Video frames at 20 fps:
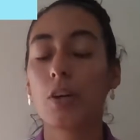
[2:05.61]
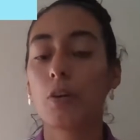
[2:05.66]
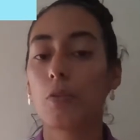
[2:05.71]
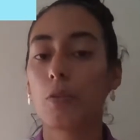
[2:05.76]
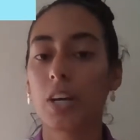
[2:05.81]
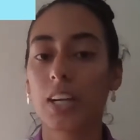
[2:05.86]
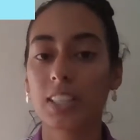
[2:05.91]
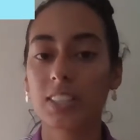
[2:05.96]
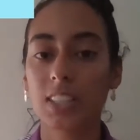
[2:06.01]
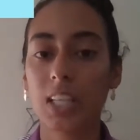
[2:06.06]

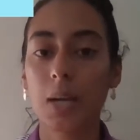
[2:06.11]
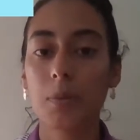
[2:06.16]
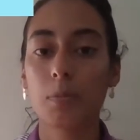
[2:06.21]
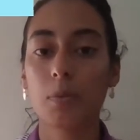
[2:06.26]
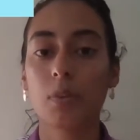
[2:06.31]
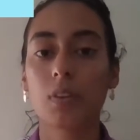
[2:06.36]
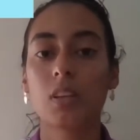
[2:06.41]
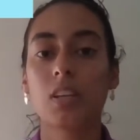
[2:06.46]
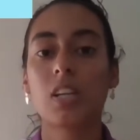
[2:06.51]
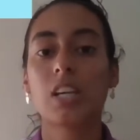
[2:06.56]
For
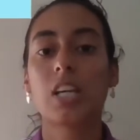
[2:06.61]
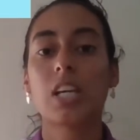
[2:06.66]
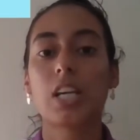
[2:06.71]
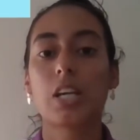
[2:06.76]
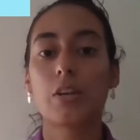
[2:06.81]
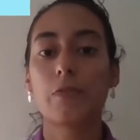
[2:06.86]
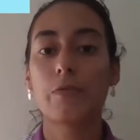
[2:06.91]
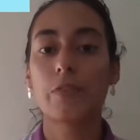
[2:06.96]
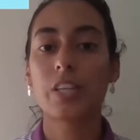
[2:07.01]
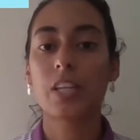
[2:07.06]
example,
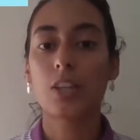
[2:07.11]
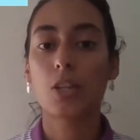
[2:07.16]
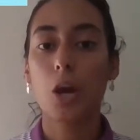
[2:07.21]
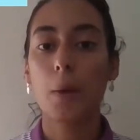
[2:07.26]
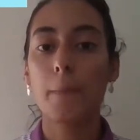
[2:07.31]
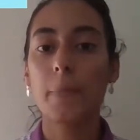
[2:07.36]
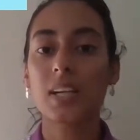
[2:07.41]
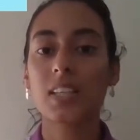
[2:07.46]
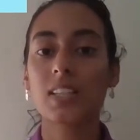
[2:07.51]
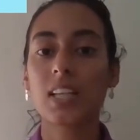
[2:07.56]
if the
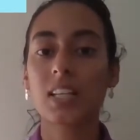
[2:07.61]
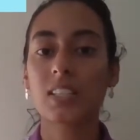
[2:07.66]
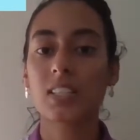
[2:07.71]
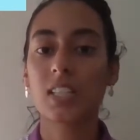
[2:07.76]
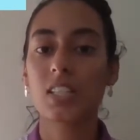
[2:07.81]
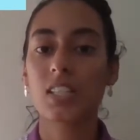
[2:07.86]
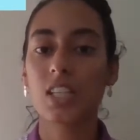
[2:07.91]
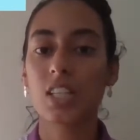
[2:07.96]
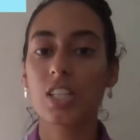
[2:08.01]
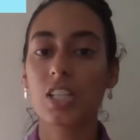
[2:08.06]
topic that
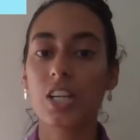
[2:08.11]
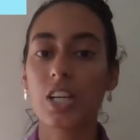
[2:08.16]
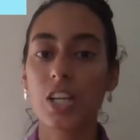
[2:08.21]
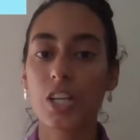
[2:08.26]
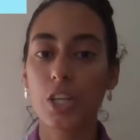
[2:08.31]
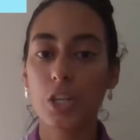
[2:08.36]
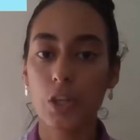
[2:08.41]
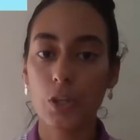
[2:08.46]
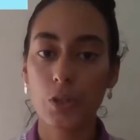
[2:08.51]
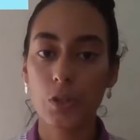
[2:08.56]
the teacher
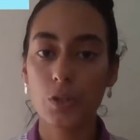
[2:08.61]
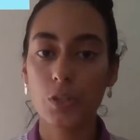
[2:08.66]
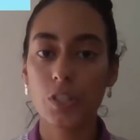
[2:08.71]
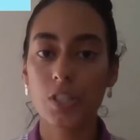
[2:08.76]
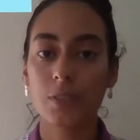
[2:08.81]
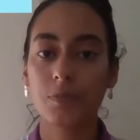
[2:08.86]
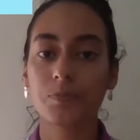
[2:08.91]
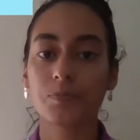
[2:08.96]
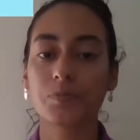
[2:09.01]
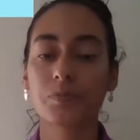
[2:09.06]

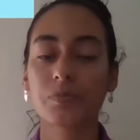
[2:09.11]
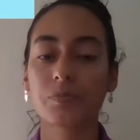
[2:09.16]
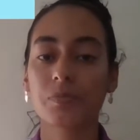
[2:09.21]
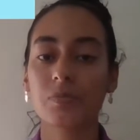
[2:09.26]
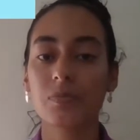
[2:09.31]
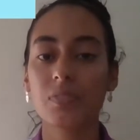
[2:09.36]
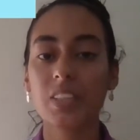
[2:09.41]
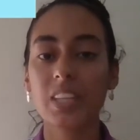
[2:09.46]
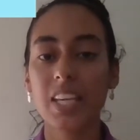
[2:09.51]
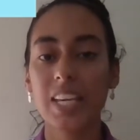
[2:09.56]
chooses
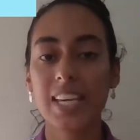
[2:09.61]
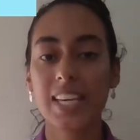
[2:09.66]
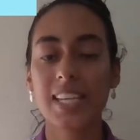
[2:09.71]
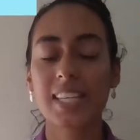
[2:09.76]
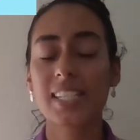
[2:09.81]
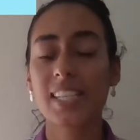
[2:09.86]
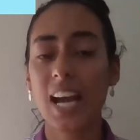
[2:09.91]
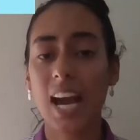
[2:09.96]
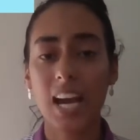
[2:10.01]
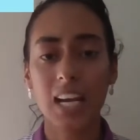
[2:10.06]

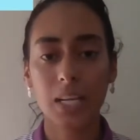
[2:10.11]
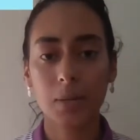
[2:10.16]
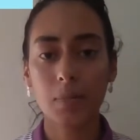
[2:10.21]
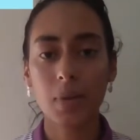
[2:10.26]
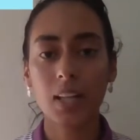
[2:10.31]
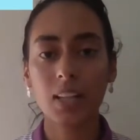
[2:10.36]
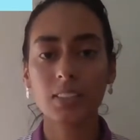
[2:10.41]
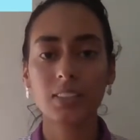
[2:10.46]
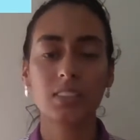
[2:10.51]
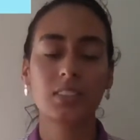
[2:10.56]
is
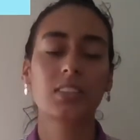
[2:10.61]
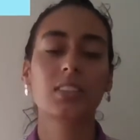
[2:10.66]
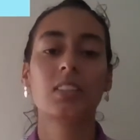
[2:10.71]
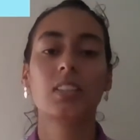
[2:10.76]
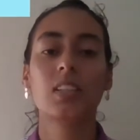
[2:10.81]
animals,